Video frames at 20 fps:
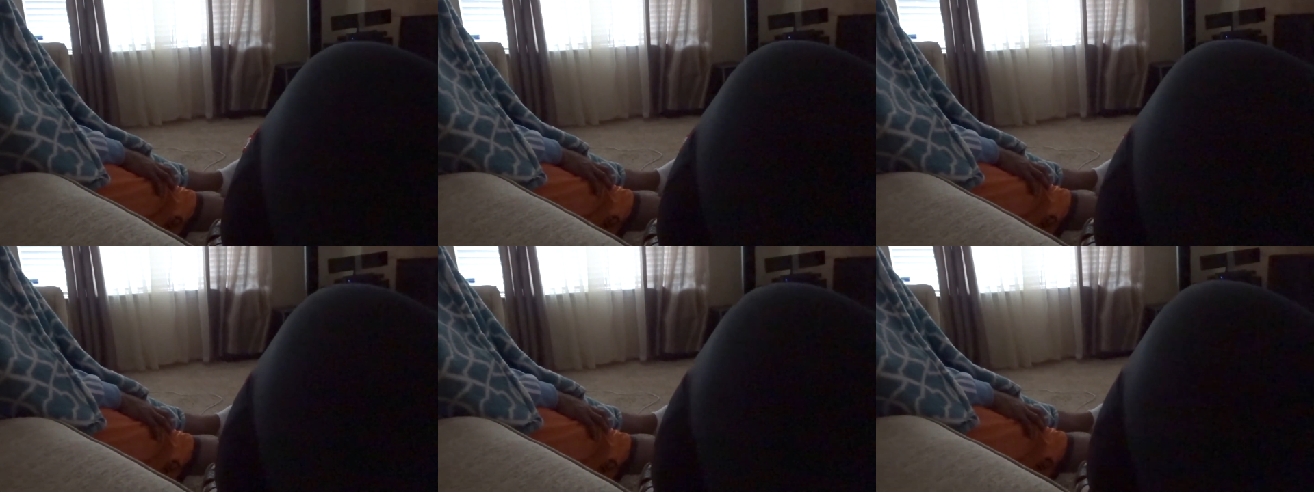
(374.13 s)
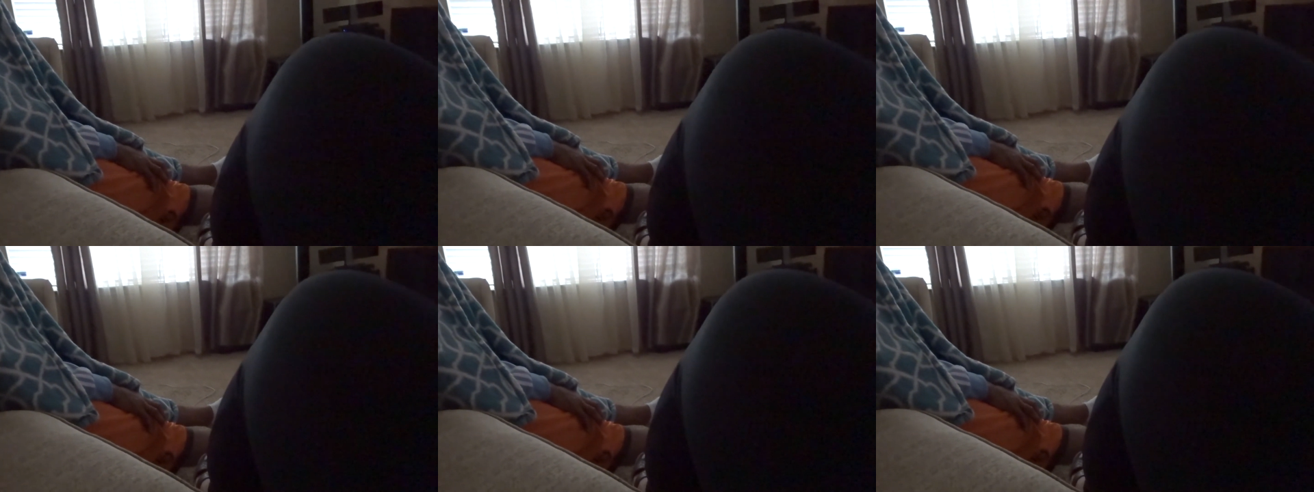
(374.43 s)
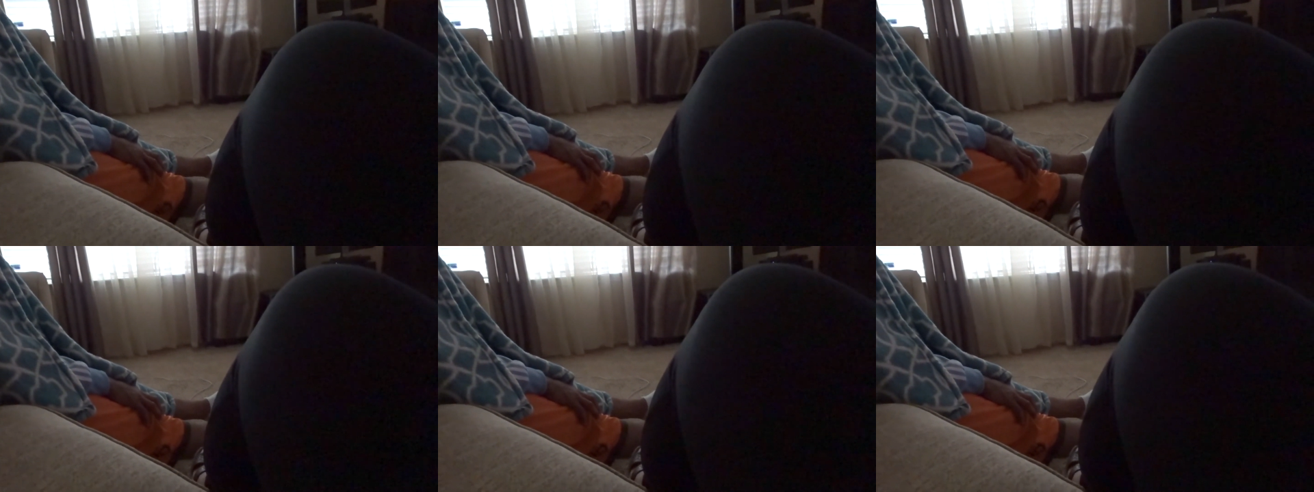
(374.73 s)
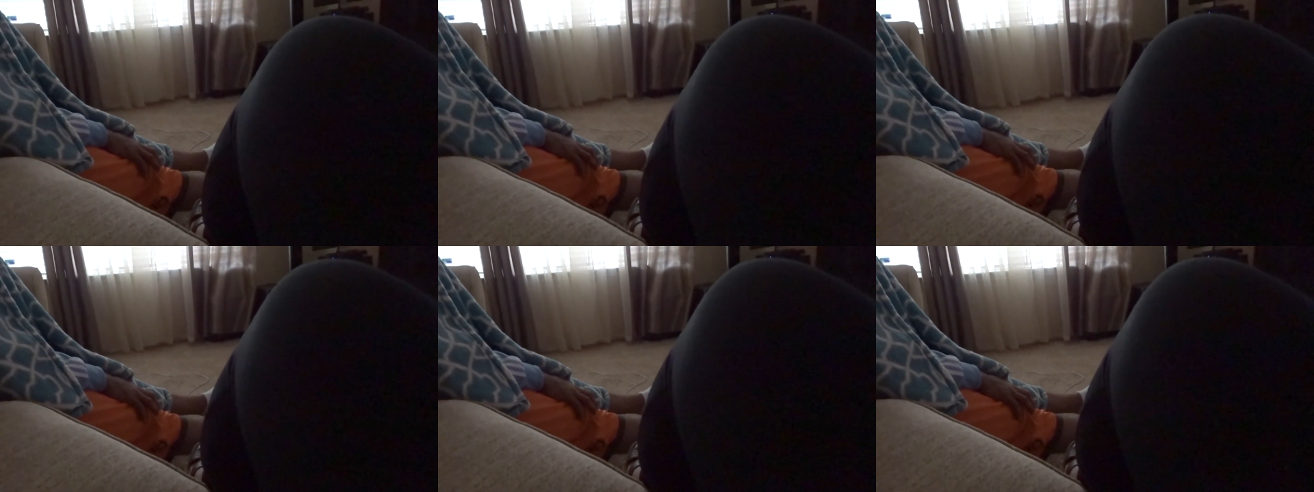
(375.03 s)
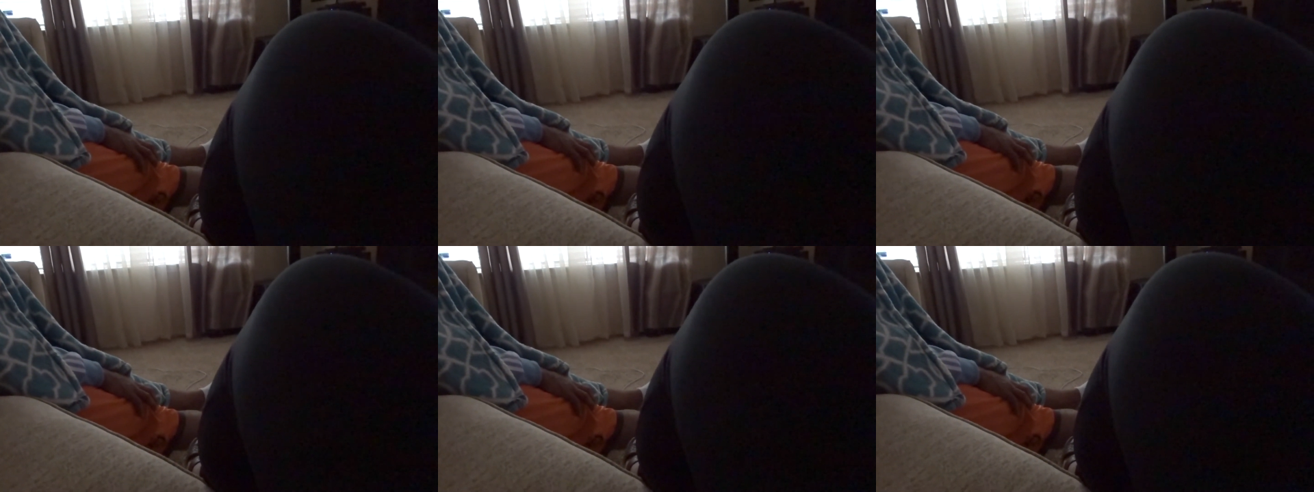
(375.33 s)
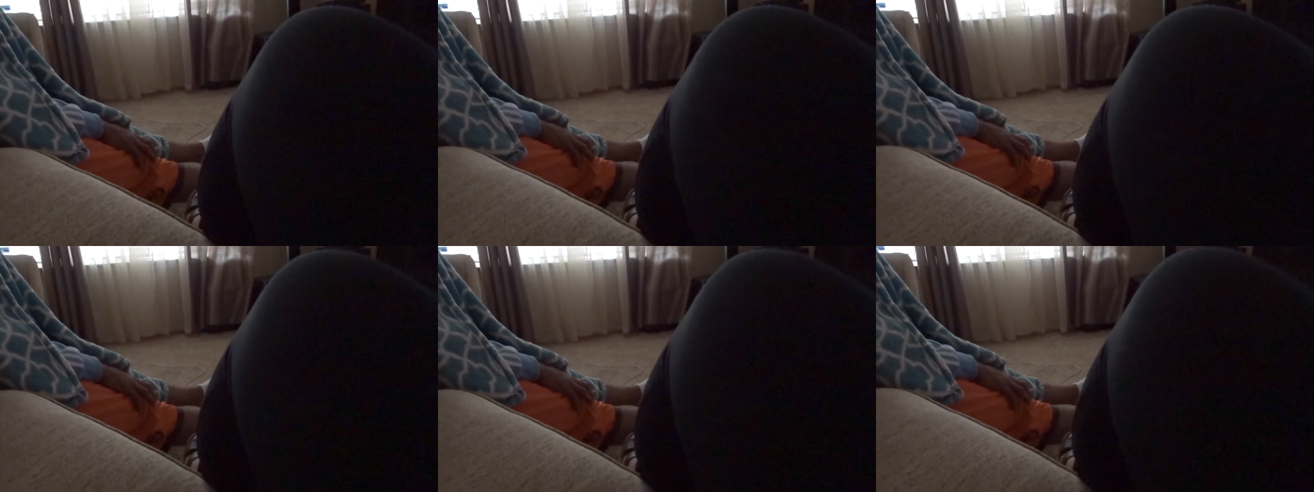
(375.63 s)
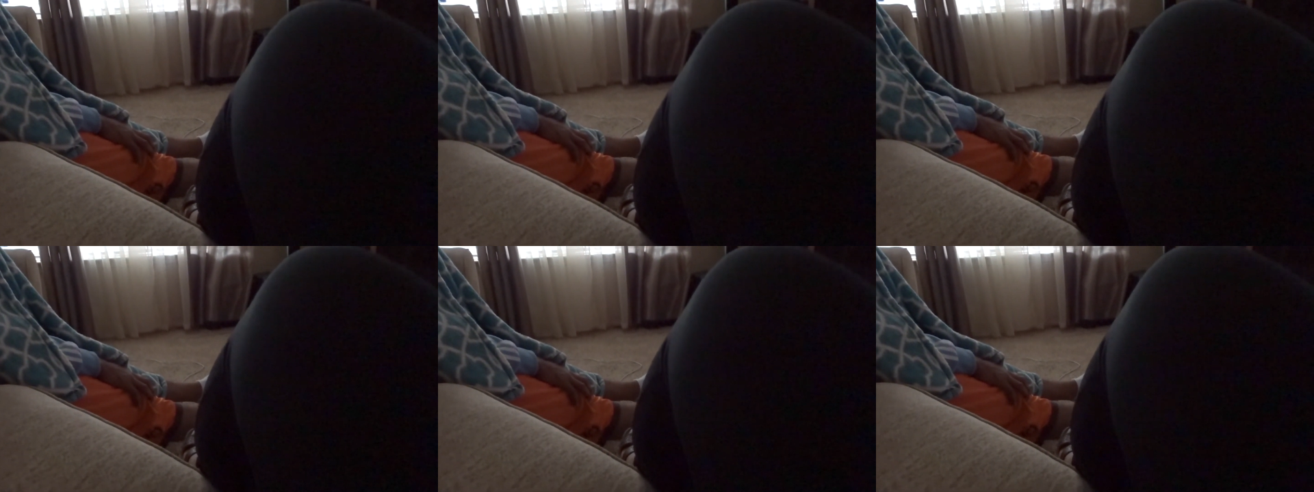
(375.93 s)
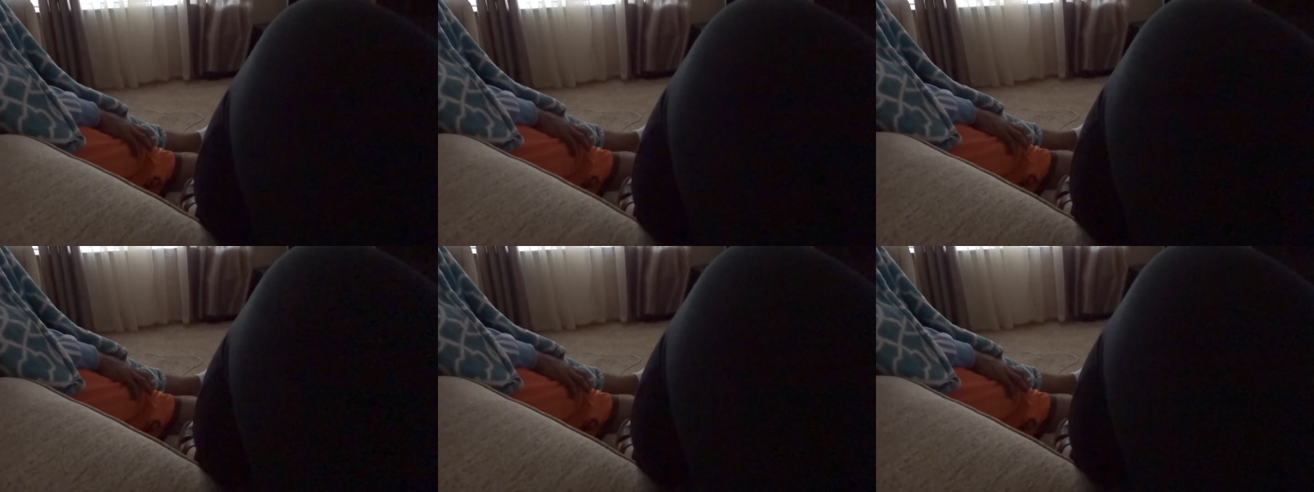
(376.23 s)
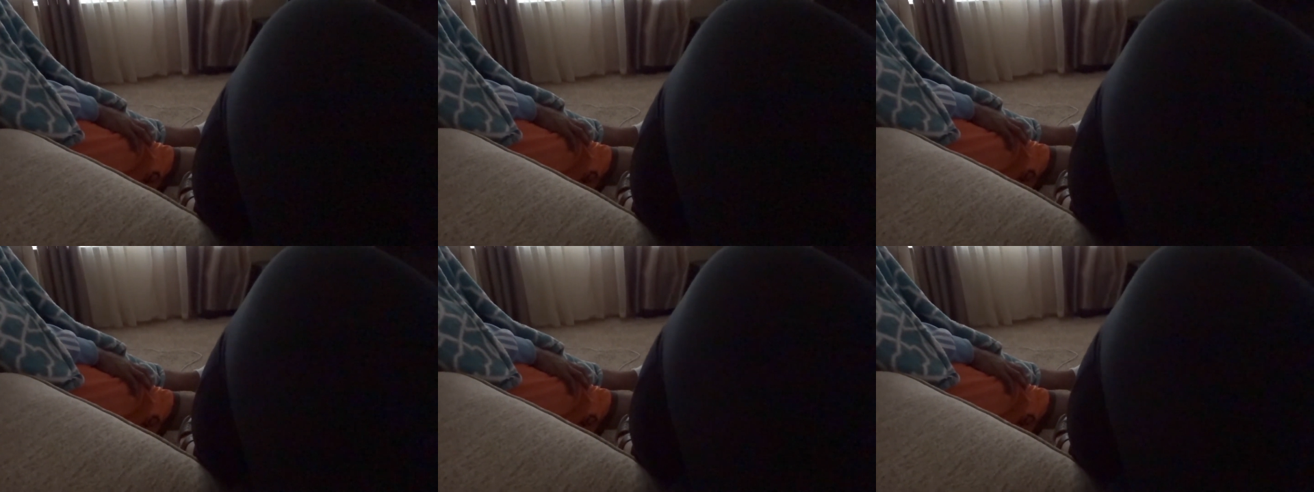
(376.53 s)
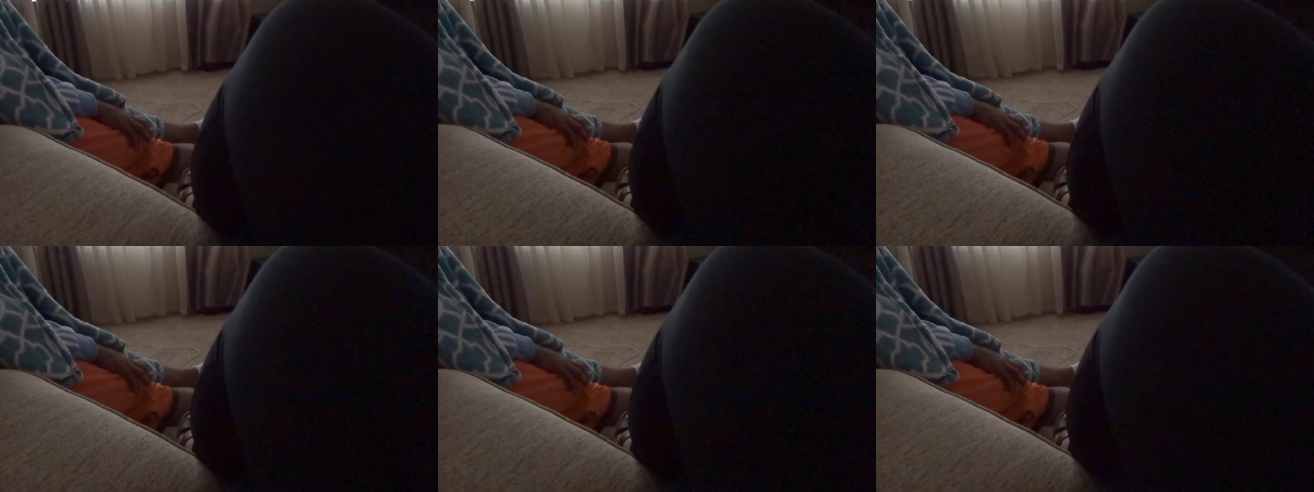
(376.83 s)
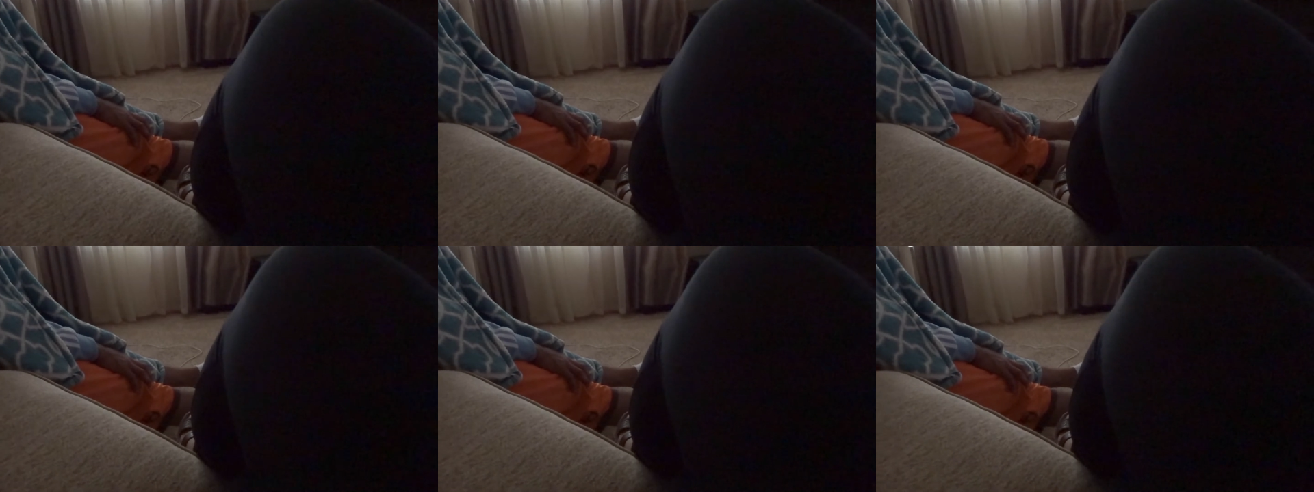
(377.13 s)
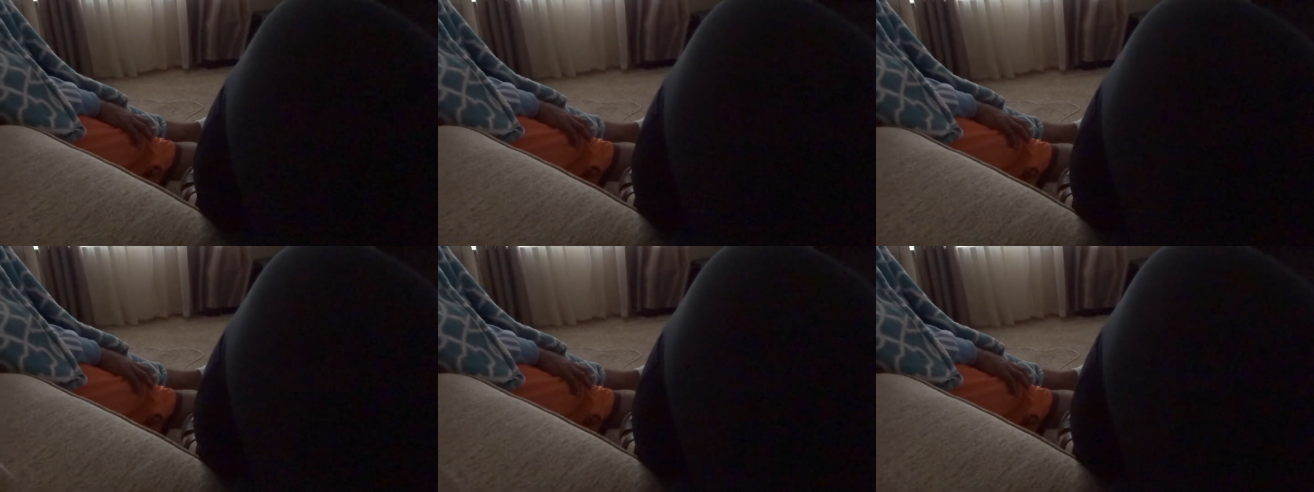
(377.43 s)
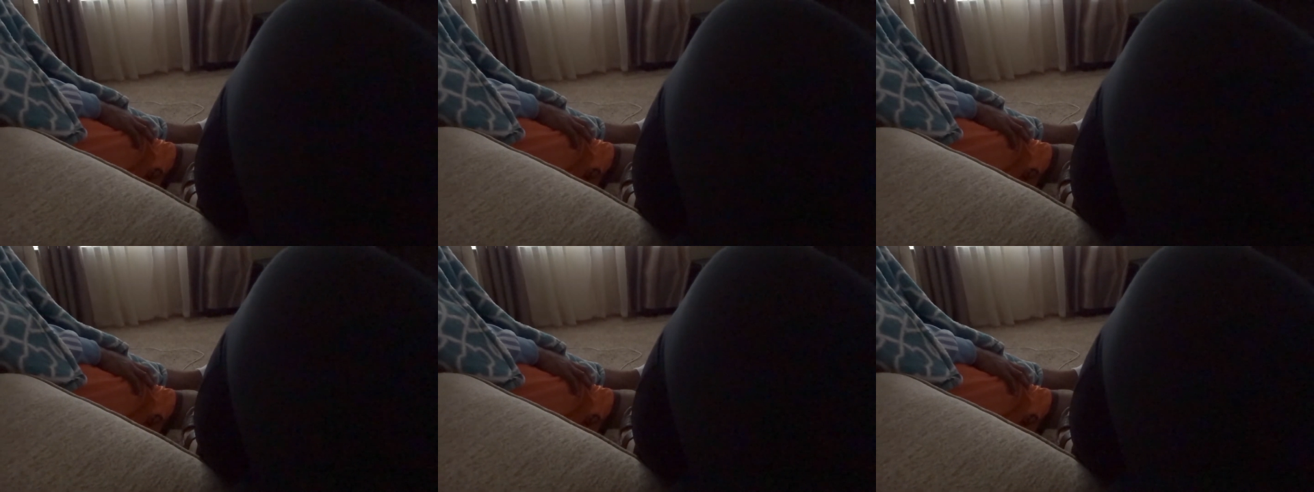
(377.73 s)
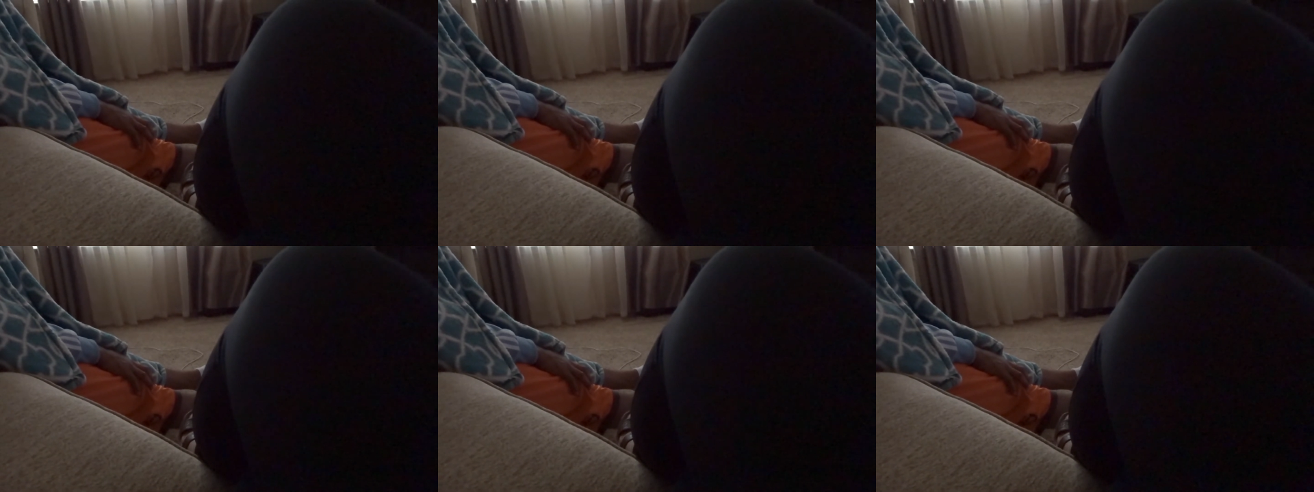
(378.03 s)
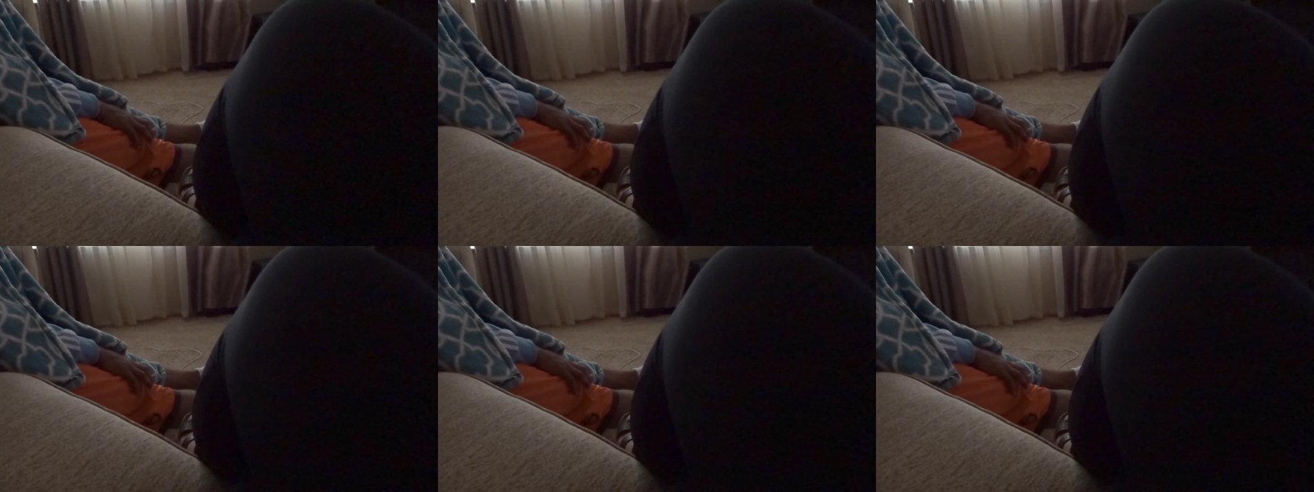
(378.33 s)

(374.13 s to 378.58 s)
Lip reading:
(no speaker visible)